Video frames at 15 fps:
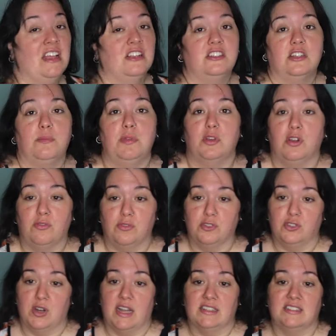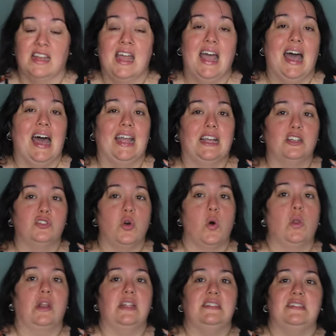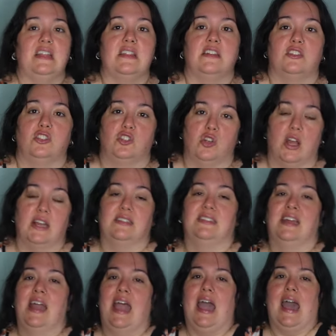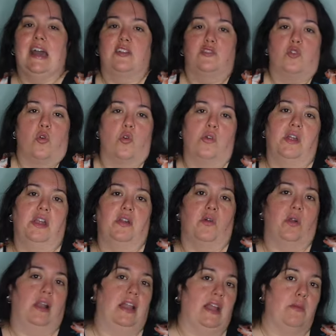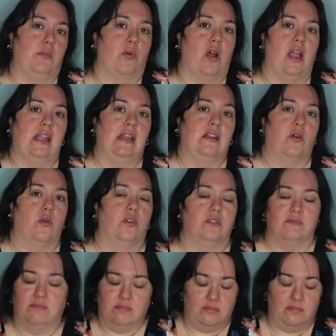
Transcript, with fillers: It's a beautiful dress. I could totally see this dress at Torrid or Lane Bryant or